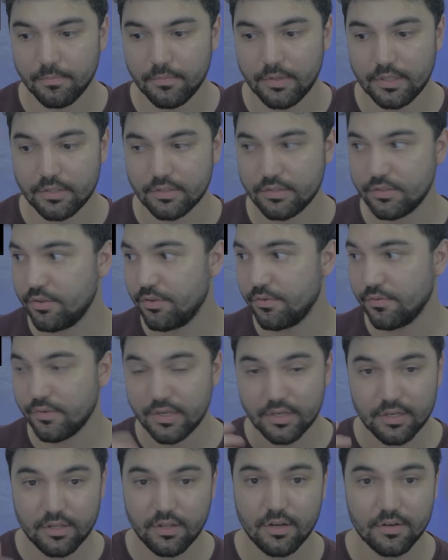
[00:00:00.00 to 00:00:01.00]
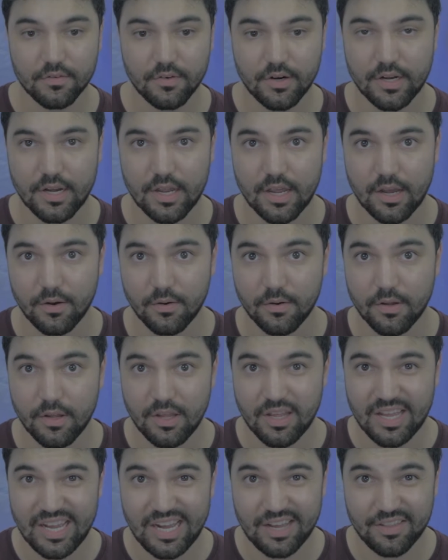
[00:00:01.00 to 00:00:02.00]
It's 3 o'clock right now.
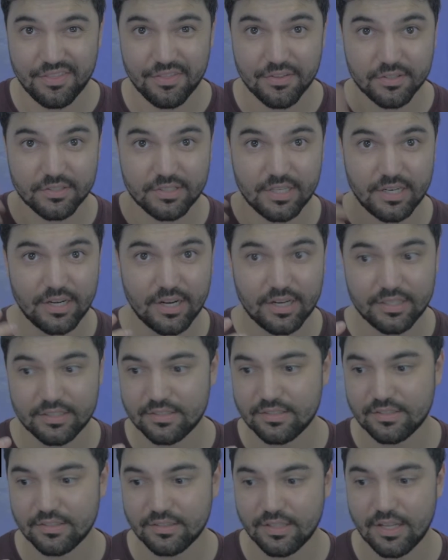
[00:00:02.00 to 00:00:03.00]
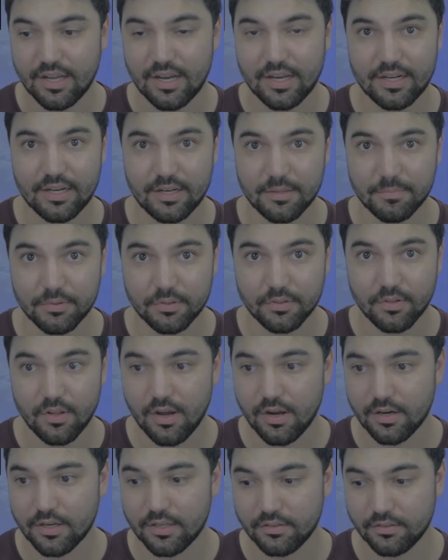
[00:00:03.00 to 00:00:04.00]
Thursday night's lineup
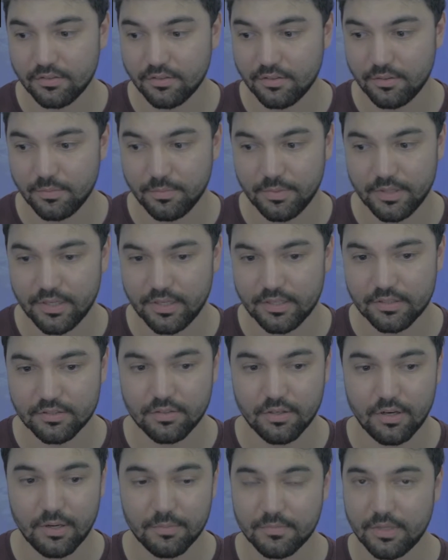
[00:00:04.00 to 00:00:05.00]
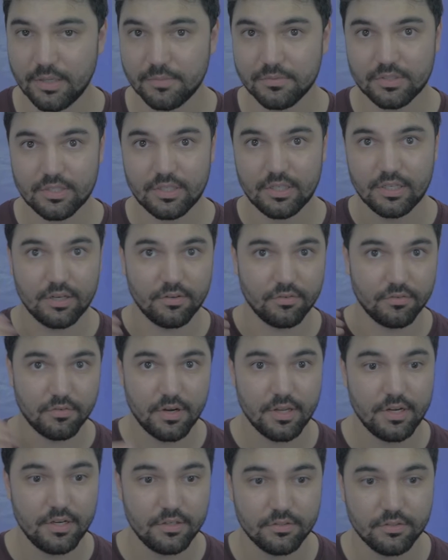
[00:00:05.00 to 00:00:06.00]
lock in a little bit, so I'm just going to get
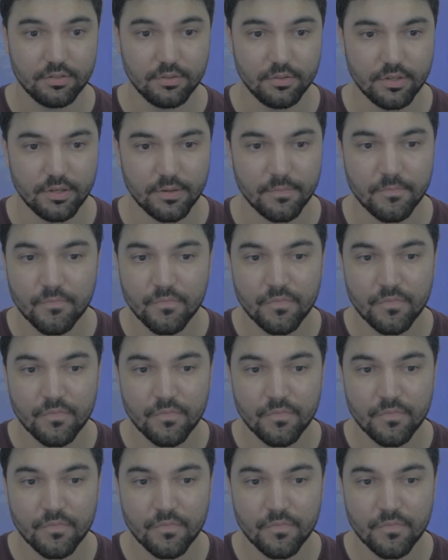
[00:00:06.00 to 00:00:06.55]
right into it.